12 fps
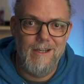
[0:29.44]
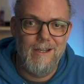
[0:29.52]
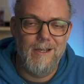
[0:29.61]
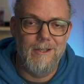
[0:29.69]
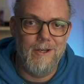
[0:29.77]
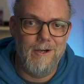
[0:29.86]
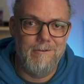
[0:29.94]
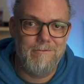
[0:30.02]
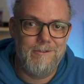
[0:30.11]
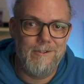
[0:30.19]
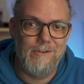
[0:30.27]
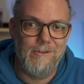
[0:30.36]
enough
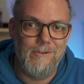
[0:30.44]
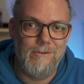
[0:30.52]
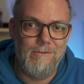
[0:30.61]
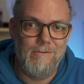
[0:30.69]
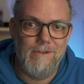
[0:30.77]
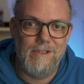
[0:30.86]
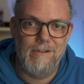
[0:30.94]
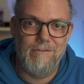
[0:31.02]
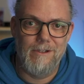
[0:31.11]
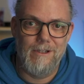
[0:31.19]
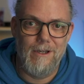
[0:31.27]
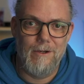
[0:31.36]
to give it
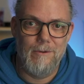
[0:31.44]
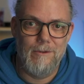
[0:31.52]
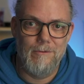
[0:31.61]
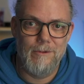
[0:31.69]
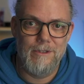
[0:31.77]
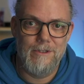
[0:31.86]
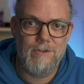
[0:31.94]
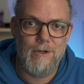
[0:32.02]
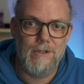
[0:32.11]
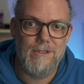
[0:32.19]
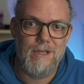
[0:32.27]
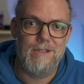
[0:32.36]
a go and really try
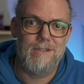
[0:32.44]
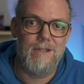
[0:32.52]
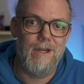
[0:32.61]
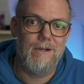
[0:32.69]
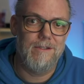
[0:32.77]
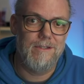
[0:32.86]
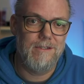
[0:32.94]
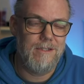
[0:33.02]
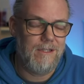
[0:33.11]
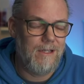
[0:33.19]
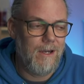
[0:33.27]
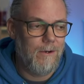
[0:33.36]
and test it out and
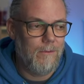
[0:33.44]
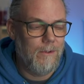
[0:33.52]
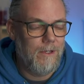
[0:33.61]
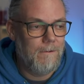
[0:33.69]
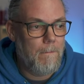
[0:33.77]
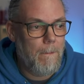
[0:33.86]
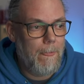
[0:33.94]
see how it went.